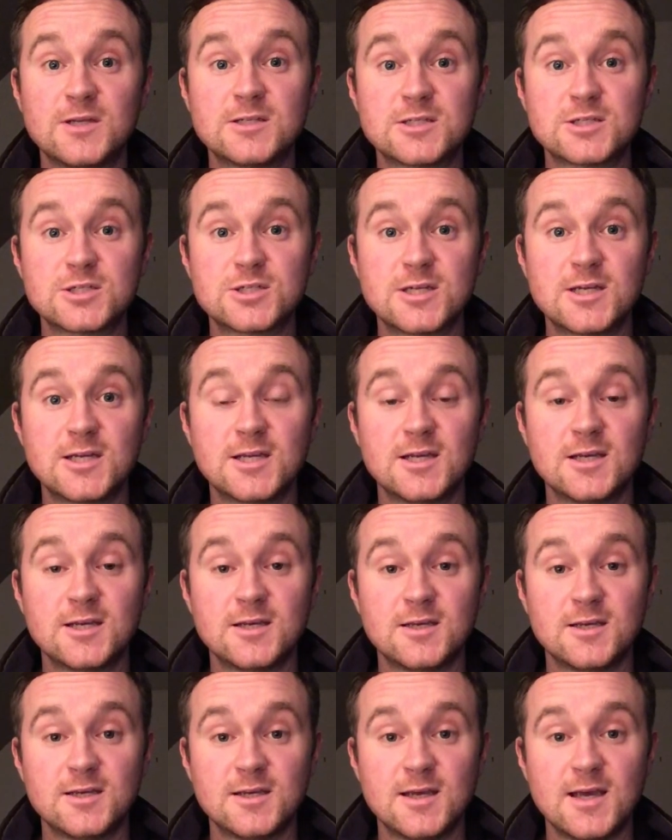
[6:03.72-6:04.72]
industry.
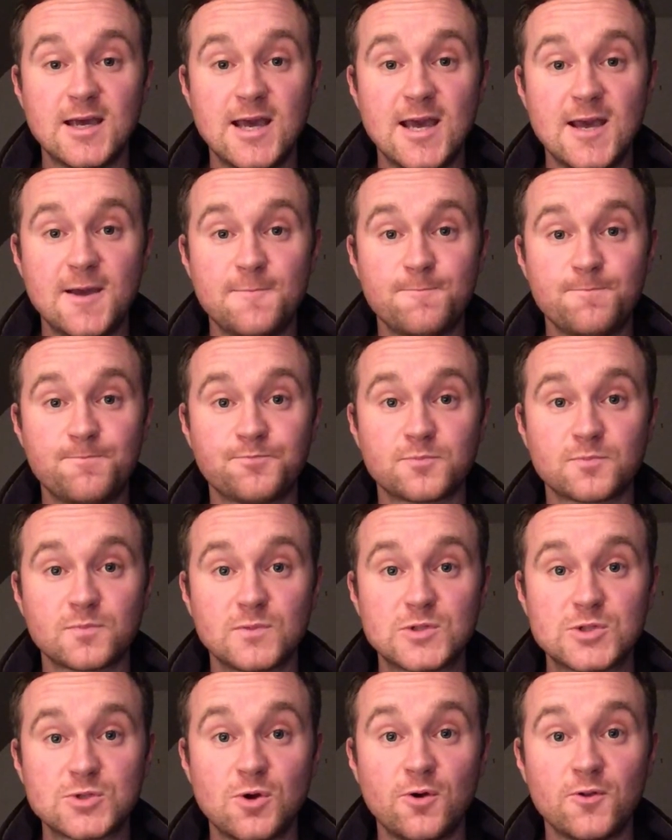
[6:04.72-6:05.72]

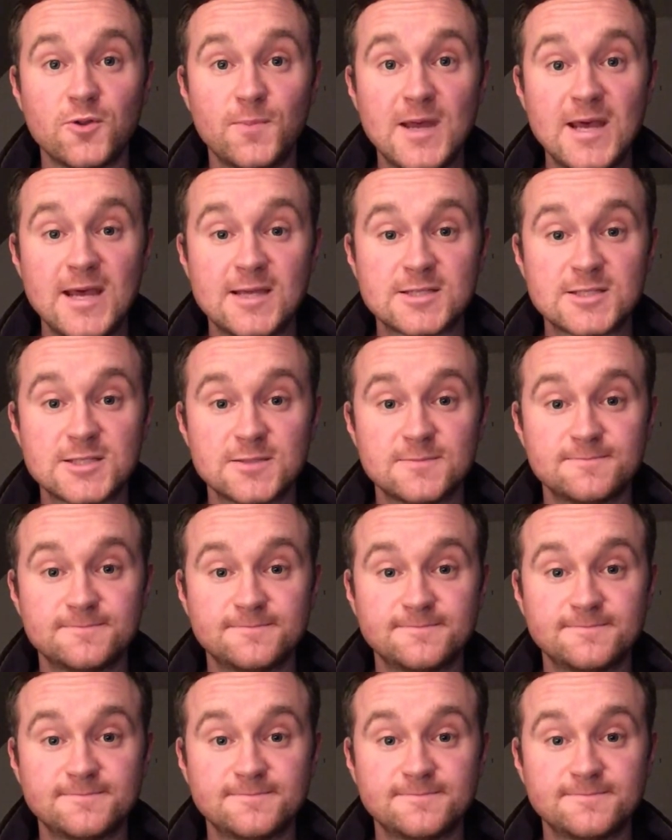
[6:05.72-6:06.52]
So all the best.